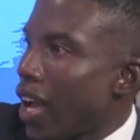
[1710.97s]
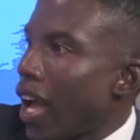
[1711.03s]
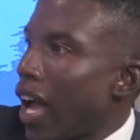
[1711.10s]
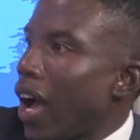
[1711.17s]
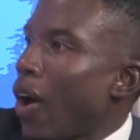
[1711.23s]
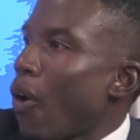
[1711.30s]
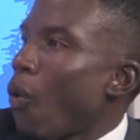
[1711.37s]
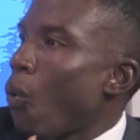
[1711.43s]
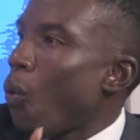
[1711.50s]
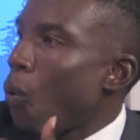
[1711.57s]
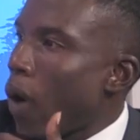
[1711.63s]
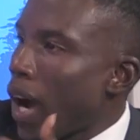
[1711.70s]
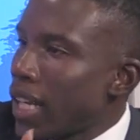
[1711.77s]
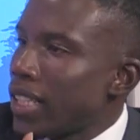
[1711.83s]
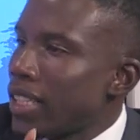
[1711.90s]

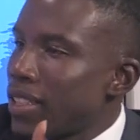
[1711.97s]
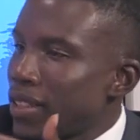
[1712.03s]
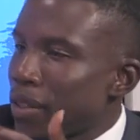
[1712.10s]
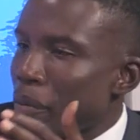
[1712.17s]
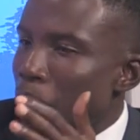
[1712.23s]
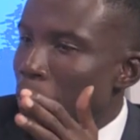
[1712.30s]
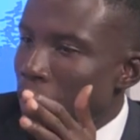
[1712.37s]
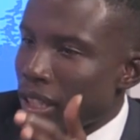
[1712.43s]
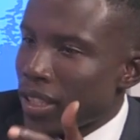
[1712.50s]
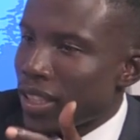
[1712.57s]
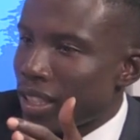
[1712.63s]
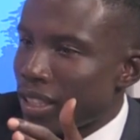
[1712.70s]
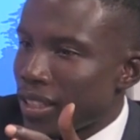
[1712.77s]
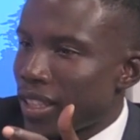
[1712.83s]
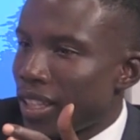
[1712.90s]
What
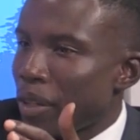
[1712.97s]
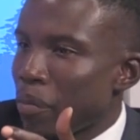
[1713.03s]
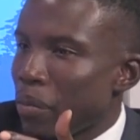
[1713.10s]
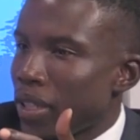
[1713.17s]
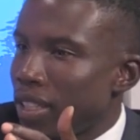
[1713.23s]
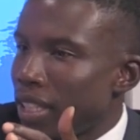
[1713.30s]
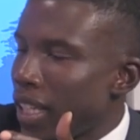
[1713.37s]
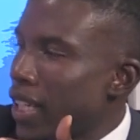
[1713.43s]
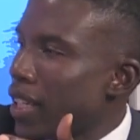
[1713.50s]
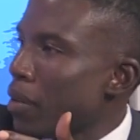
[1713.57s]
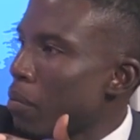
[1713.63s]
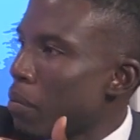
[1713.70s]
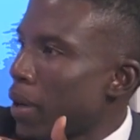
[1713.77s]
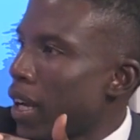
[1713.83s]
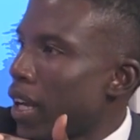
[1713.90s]
measures can be taken
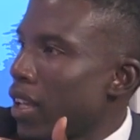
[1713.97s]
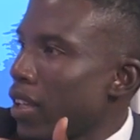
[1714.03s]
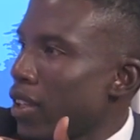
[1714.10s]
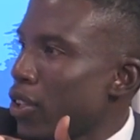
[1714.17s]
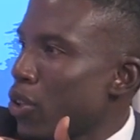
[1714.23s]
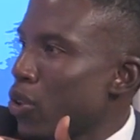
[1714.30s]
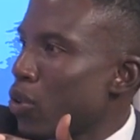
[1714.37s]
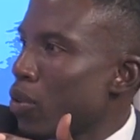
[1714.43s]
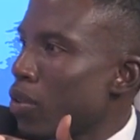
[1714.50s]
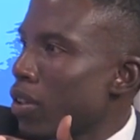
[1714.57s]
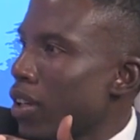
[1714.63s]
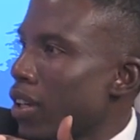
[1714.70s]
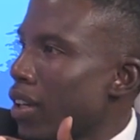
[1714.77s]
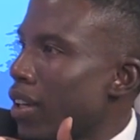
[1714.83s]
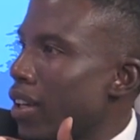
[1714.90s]
by, you
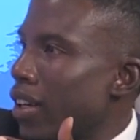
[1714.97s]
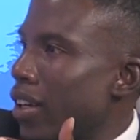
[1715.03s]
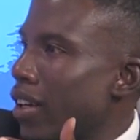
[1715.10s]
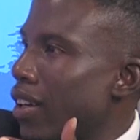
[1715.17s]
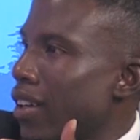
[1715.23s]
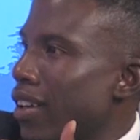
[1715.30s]
know,